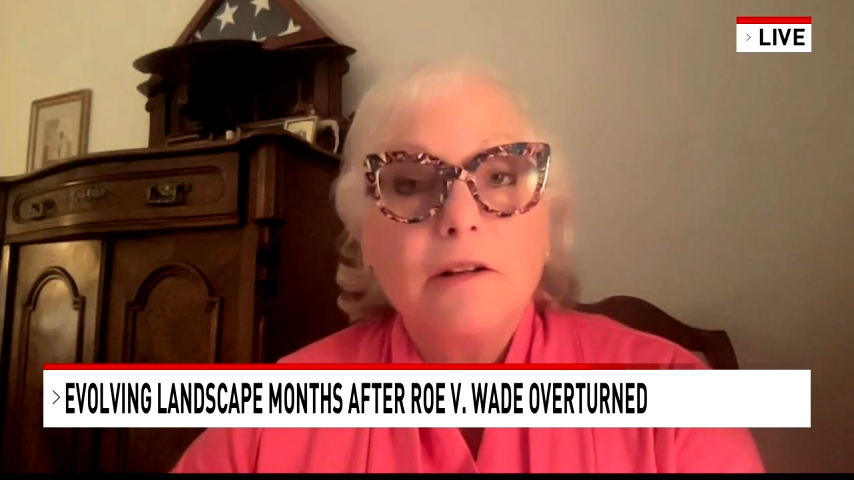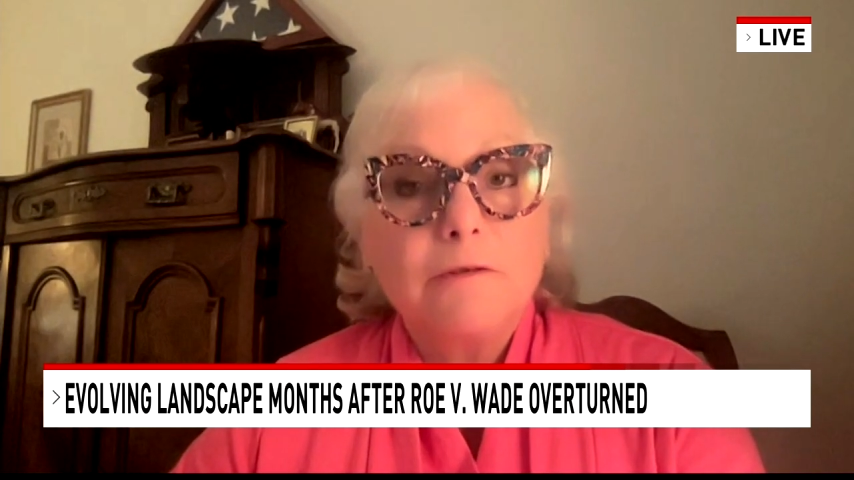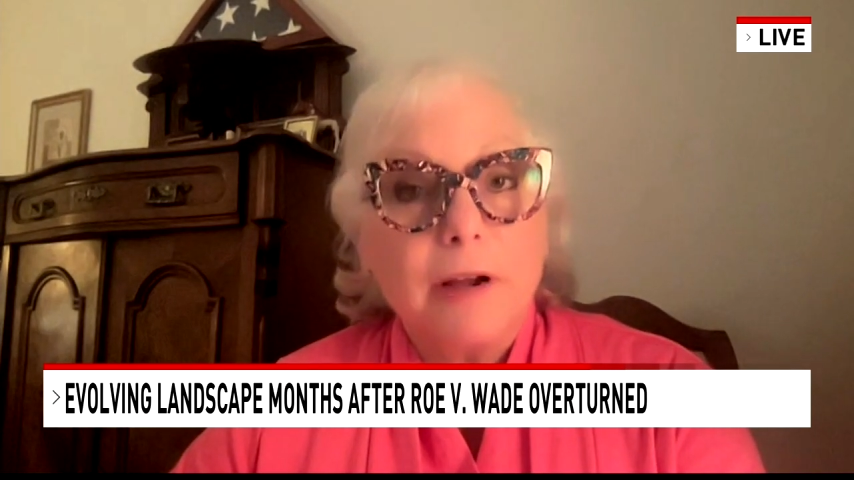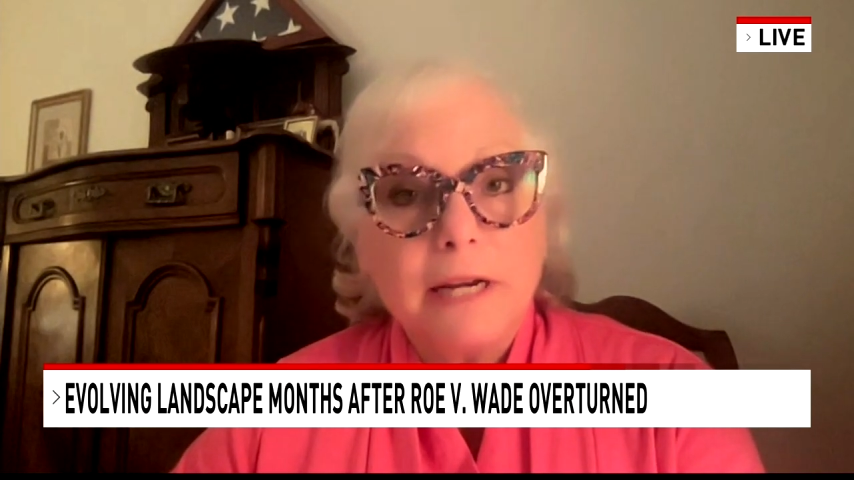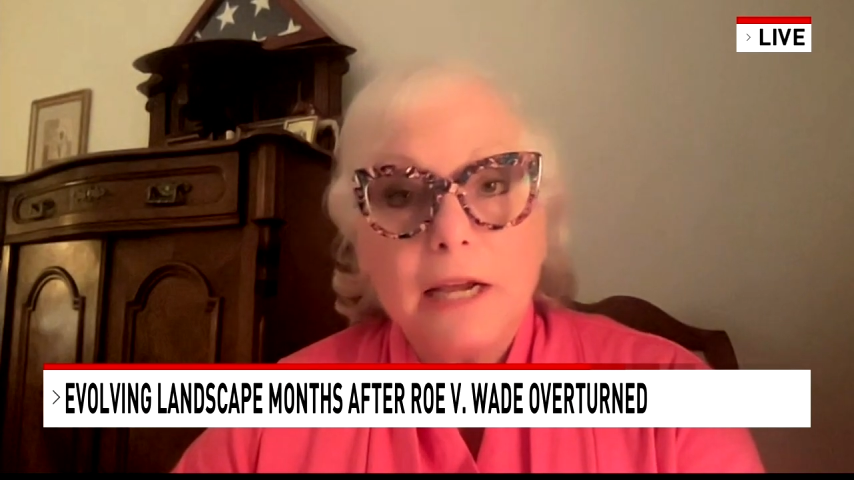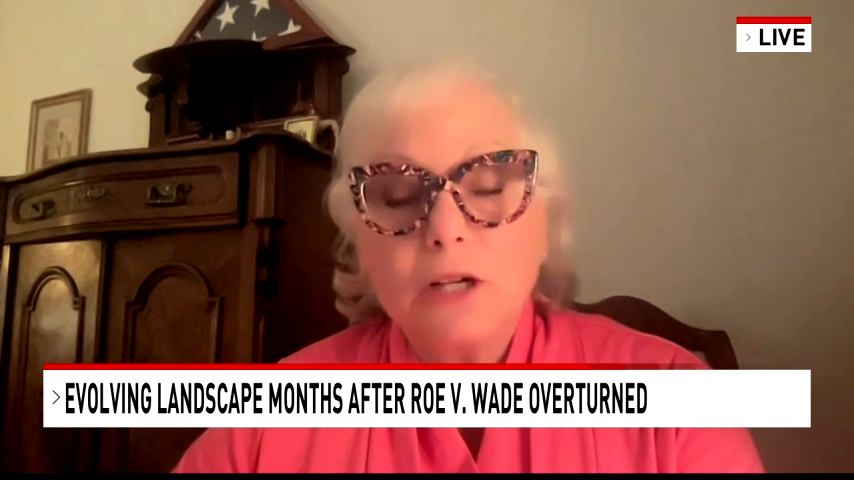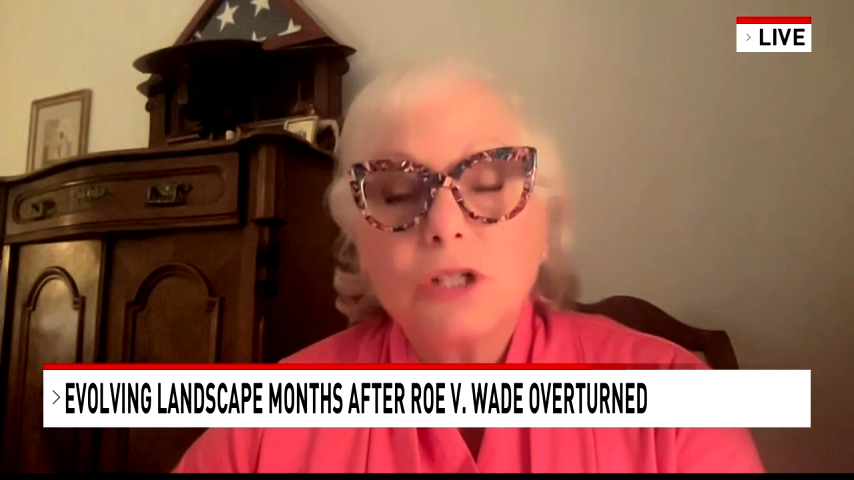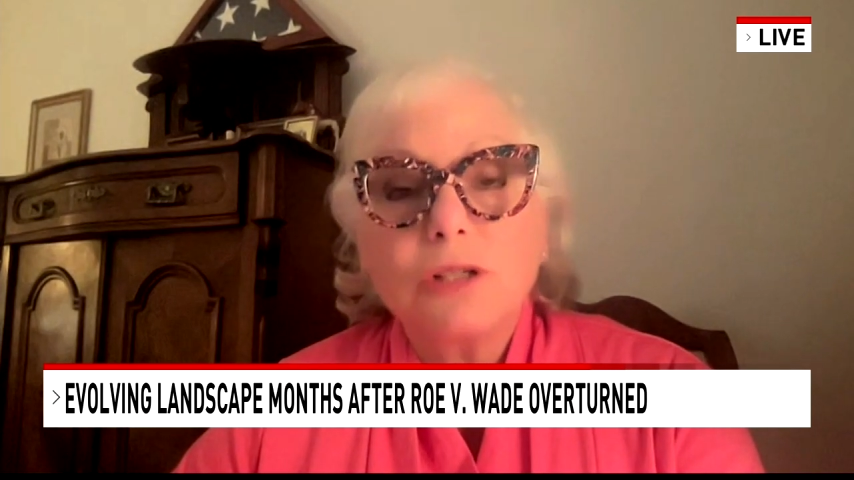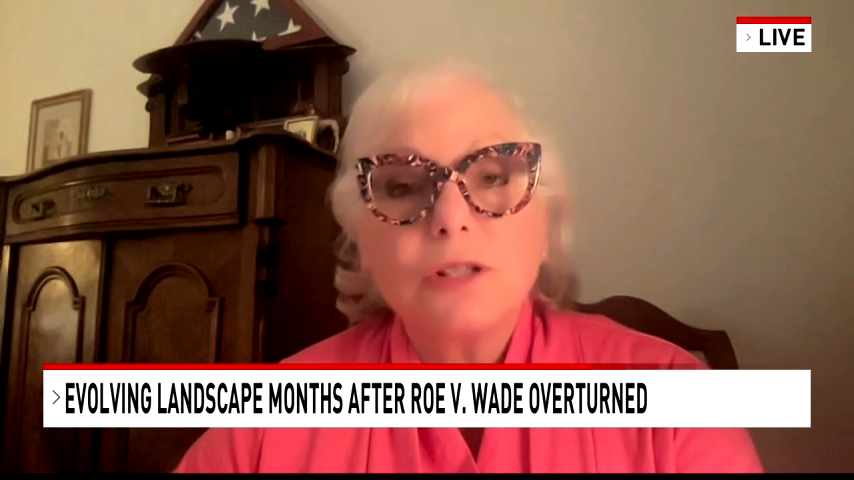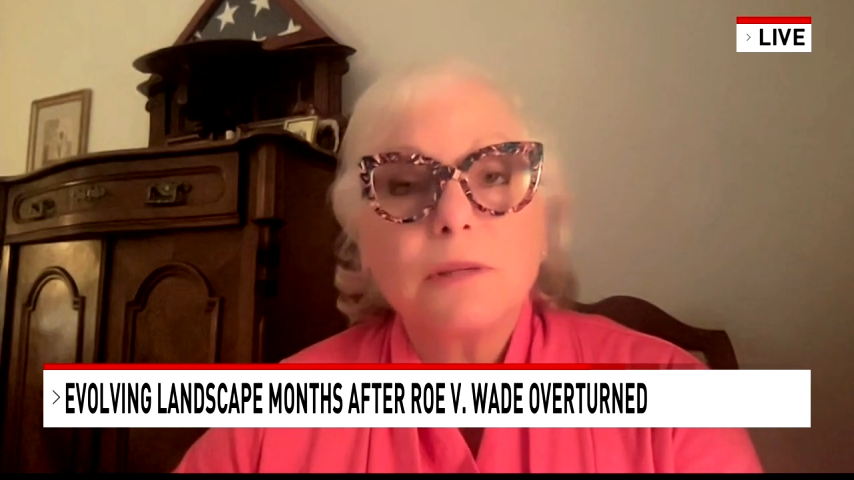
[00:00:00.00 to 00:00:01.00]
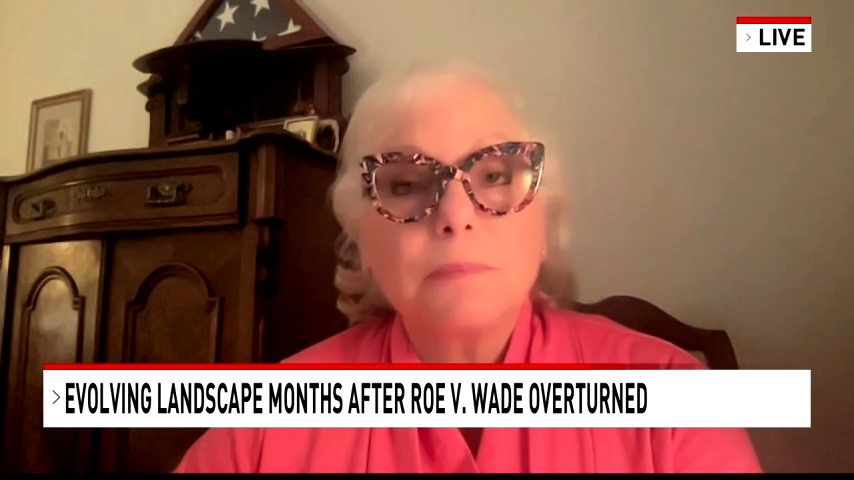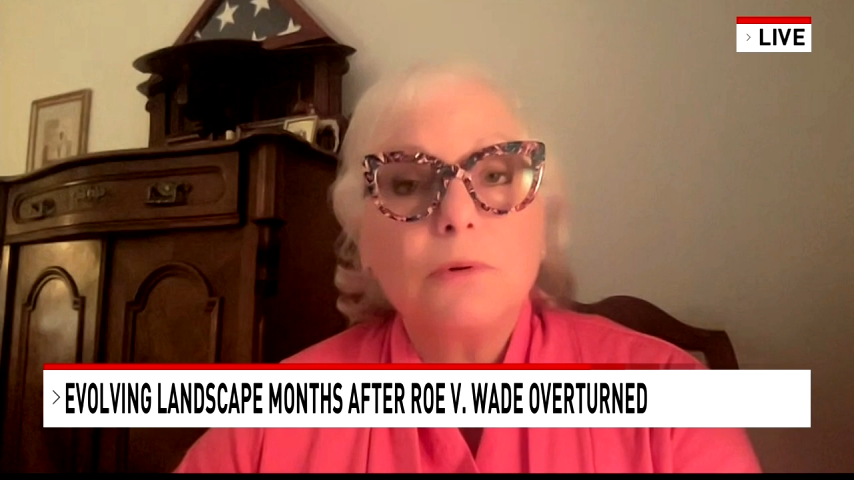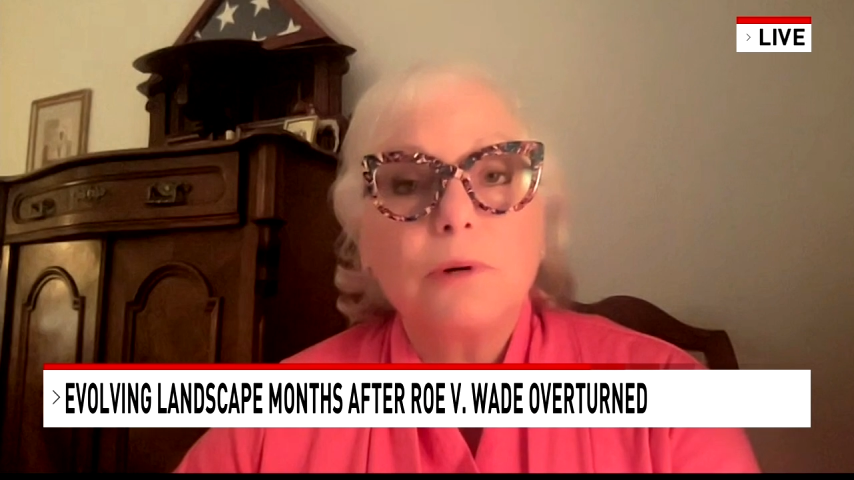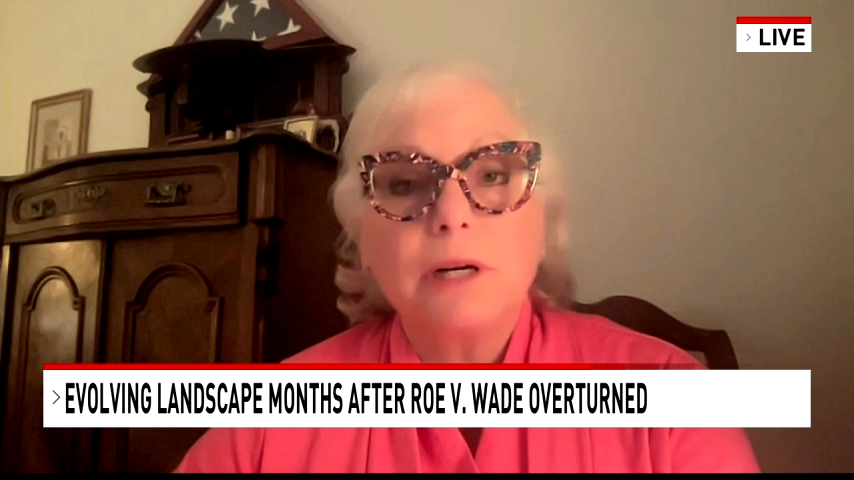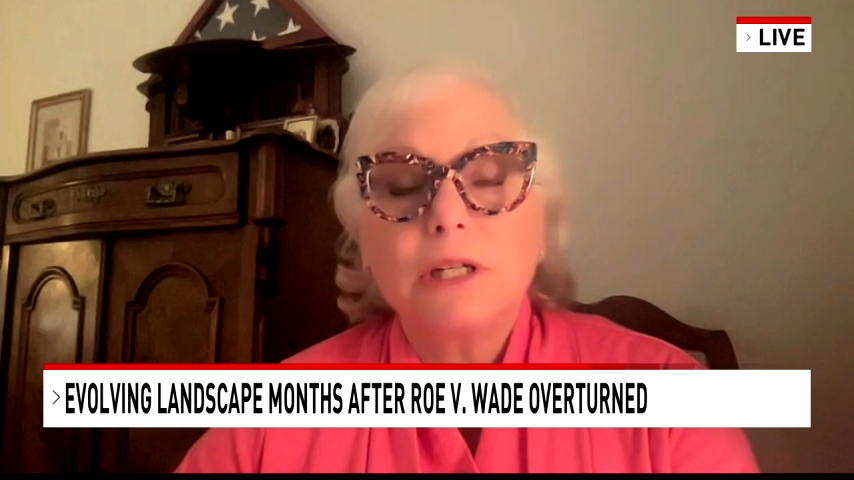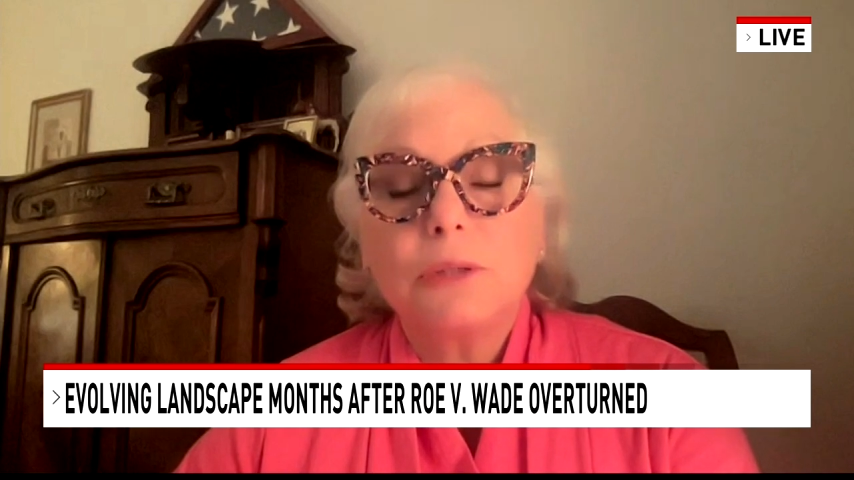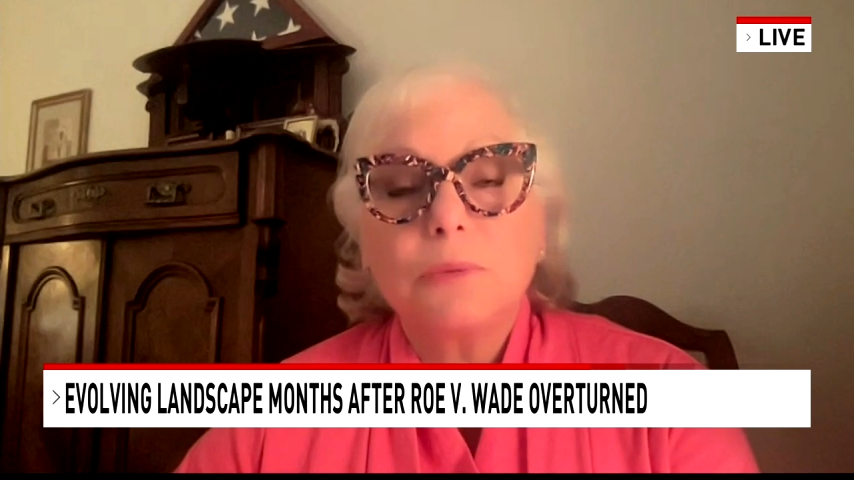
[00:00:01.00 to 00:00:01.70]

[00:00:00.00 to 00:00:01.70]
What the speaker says: financial support,